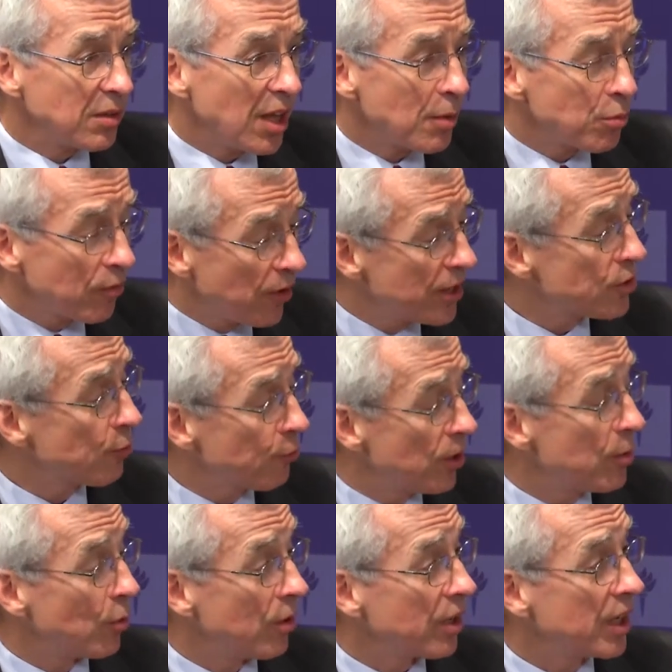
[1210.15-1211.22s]
that provides a
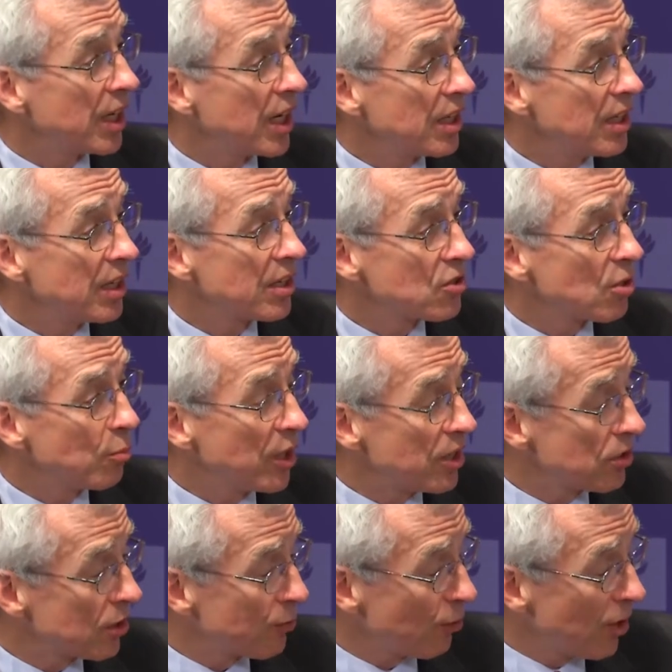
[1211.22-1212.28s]
framework, and I think it's a
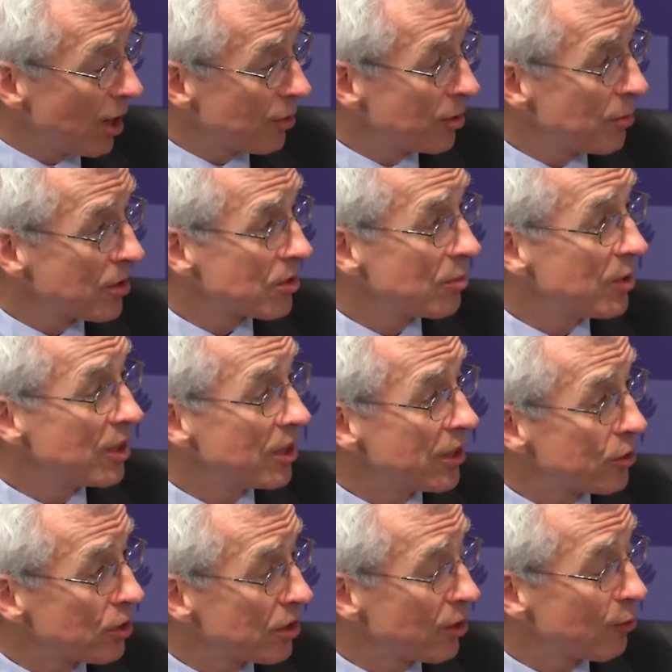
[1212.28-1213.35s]
basis for optimism in
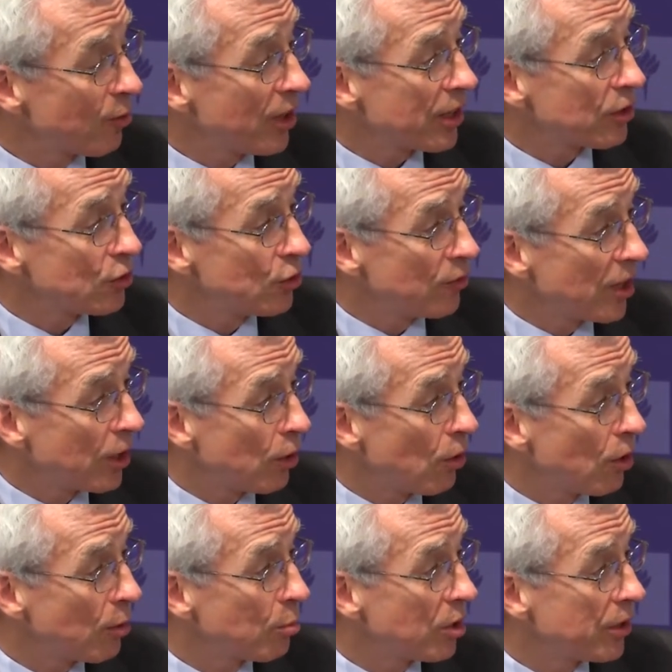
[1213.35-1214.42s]
addition to the fact that you've got
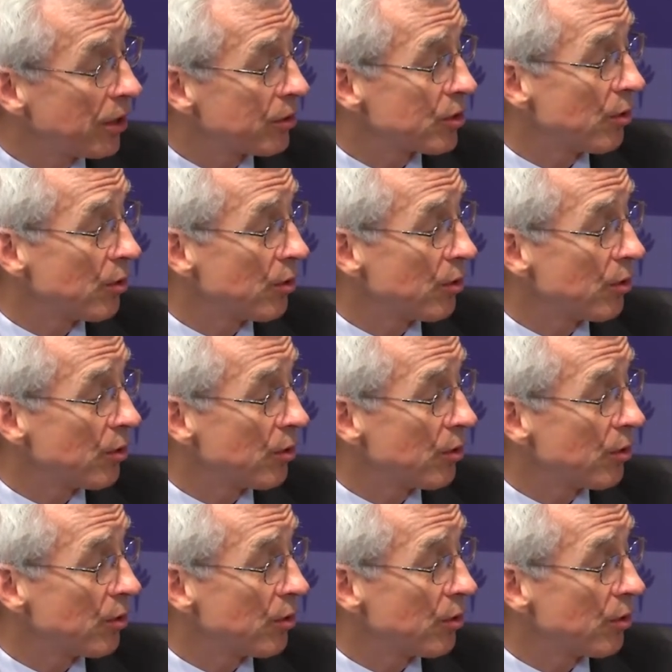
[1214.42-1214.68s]
all the players